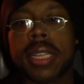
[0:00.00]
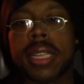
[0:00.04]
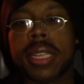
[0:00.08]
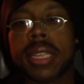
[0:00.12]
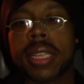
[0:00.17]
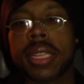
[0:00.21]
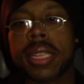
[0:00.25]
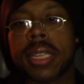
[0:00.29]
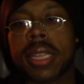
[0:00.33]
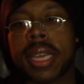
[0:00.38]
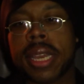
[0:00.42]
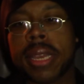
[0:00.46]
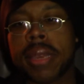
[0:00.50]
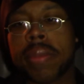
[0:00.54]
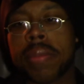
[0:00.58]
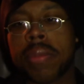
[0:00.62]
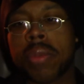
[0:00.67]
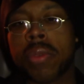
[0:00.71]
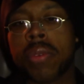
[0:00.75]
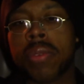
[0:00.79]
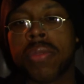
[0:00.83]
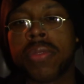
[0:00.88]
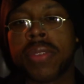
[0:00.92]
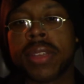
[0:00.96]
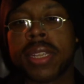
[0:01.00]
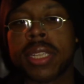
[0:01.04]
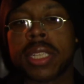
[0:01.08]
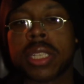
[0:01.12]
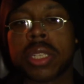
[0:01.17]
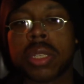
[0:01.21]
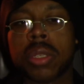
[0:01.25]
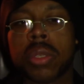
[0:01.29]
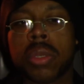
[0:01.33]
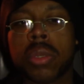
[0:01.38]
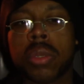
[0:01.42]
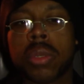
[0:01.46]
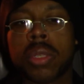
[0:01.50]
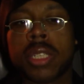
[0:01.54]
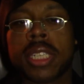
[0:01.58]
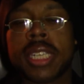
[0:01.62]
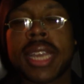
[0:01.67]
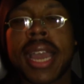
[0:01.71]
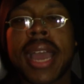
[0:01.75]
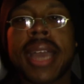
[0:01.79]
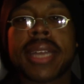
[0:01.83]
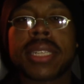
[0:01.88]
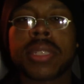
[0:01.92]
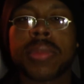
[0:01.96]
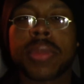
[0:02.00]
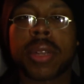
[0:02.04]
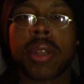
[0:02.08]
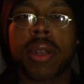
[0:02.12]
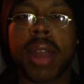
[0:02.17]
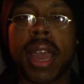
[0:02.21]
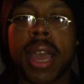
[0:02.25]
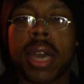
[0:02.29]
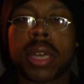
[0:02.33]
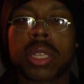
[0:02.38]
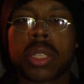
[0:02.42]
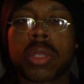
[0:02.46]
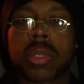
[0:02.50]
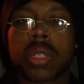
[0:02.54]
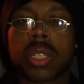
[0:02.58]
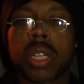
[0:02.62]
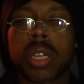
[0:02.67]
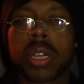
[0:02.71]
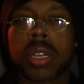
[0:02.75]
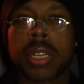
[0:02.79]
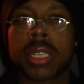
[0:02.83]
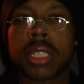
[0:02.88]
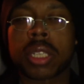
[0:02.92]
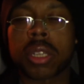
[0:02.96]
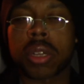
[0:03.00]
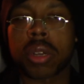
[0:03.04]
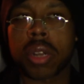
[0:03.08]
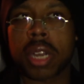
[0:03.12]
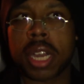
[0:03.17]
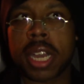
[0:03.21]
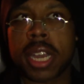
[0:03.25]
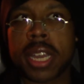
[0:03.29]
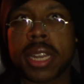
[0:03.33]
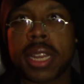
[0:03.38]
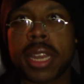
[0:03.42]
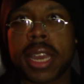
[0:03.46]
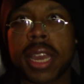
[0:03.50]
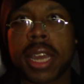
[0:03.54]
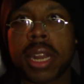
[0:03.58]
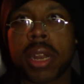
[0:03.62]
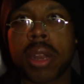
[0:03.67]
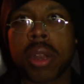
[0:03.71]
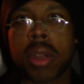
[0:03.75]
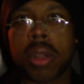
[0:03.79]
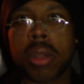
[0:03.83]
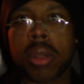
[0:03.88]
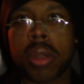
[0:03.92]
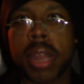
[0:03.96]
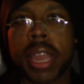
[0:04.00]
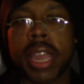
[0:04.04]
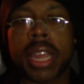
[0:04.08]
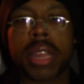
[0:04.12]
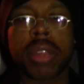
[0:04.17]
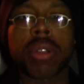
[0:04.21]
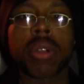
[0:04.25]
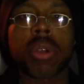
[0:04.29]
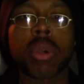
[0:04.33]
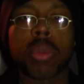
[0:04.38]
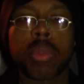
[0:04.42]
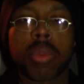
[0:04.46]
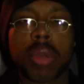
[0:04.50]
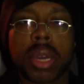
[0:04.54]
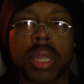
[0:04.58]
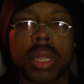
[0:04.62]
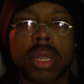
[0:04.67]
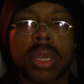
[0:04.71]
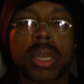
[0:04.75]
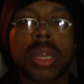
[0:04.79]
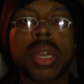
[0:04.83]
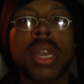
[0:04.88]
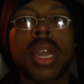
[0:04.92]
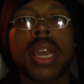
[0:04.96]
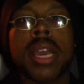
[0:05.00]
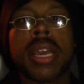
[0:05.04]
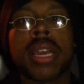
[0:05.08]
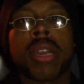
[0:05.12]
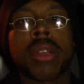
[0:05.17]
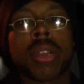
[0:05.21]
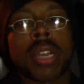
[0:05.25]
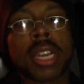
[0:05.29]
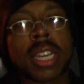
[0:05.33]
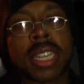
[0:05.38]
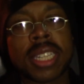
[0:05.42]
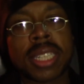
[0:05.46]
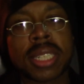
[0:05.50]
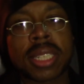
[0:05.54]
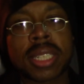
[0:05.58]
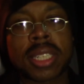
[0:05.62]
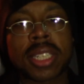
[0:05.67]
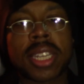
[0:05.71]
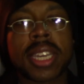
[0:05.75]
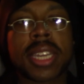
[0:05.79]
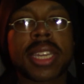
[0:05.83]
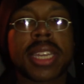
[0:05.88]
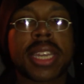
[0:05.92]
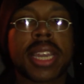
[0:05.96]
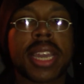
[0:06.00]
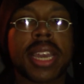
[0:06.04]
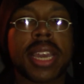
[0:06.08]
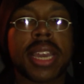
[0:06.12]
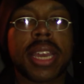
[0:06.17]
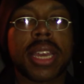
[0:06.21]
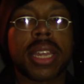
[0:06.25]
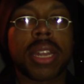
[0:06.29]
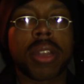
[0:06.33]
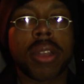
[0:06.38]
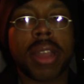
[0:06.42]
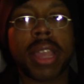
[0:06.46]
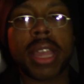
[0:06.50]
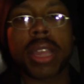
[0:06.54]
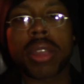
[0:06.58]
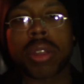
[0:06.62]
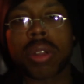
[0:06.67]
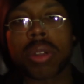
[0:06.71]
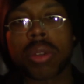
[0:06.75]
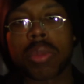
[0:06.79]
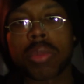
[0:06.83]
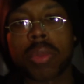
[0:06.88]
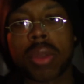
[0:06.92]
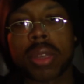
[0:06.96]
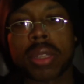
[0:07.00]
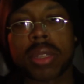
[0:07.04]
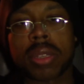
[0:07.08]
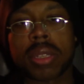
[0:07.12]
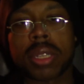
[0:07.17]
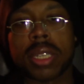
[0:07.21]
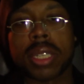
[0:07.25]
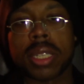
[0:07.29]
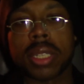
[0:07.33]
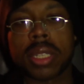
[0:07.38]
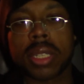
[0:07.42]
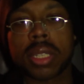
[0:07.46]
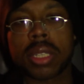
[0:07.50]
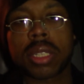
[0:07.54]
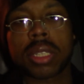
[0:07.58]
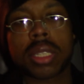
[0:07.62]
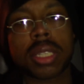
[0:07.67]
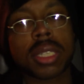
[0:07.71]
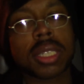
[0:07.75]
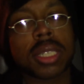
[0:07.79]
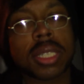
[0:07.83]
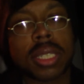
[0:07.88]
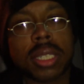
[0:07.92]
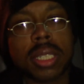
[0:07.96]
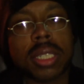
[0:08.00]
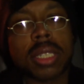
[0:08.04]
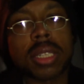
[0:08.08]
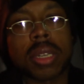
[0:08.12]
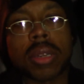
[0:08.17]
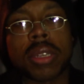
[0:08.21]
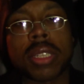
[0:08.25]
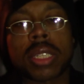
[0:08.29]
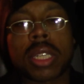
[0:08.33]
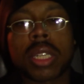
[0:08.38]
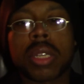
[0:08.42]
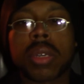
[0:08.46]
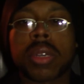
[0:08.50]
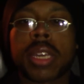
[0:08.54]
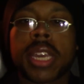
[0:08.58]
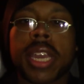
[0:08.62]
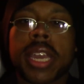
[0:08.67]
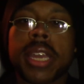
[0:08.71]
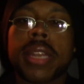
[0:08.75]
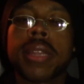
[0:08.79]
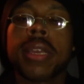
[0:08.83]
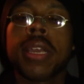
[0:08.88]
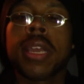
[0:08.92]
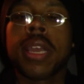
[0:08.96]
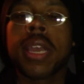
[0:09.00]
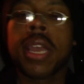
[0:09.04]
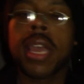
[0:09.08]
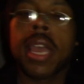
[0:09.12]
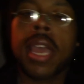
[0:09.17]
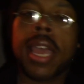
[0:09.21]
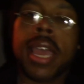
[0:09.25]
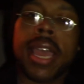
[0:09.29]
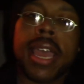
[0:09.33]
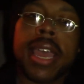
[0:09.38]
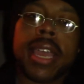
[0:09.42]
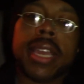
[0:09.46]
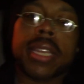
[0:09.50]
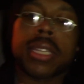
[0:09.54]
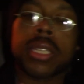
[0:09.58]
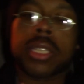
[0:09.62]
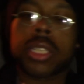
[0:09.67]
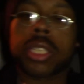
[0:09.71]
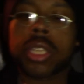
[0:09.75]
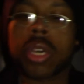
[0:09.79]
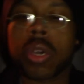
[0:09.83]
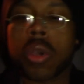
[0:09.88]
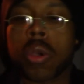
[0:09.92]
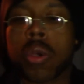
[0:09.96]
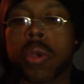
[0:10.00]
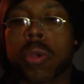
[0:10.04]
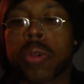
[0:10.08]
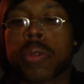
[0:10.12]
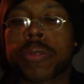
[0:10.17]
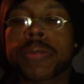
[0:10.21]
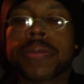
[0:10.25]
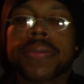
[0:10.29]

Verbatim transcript: they move into she hides them in her house it's her aunt and her eight-year-old brother her aunt is sick and her eight-year-old brother is he's you know he's a little kid and so